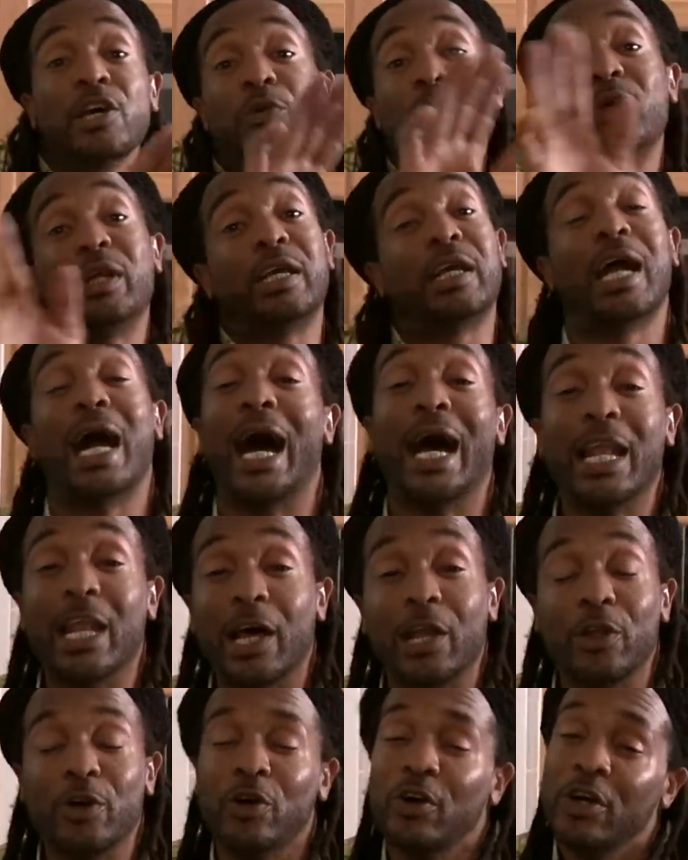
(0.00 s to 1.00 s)
with
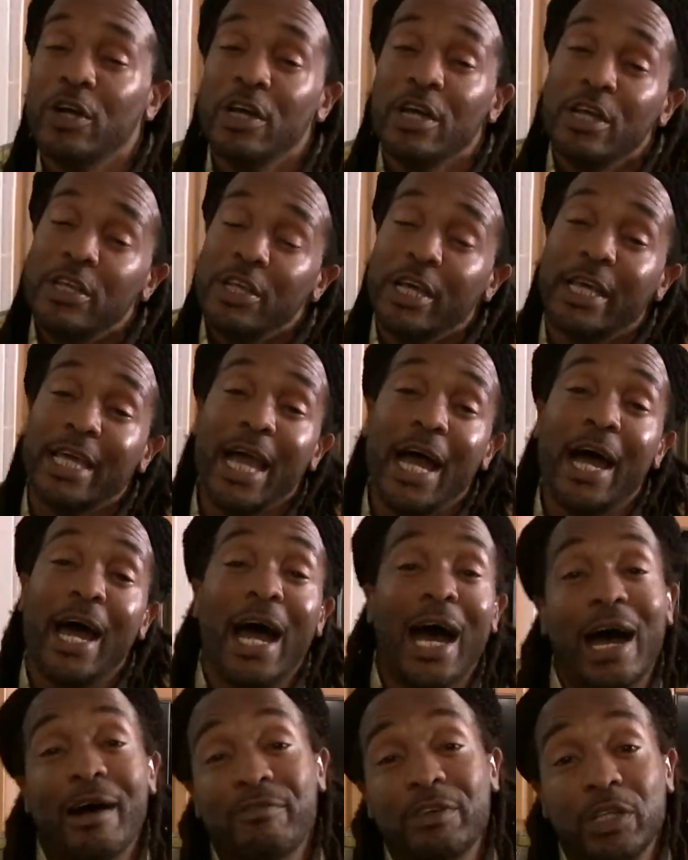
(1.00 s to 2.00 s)
callaloo, you can
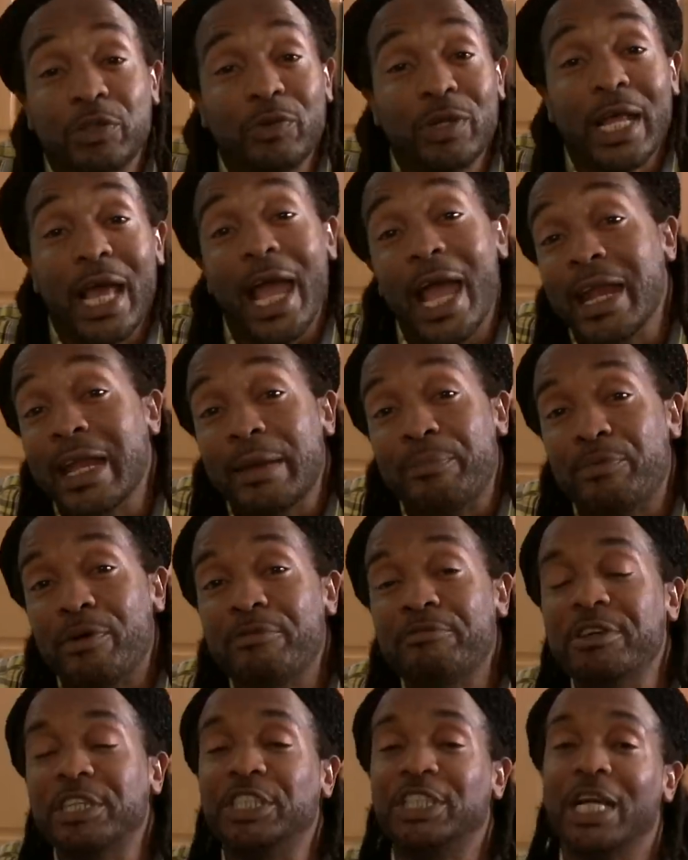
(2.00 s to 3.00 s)
have it with any
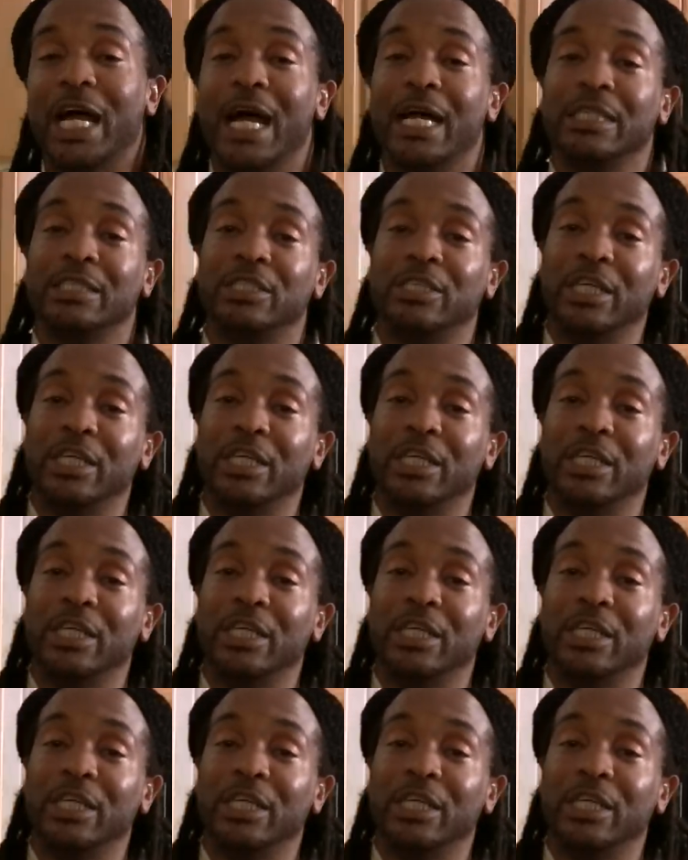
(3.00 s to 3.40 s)
provision.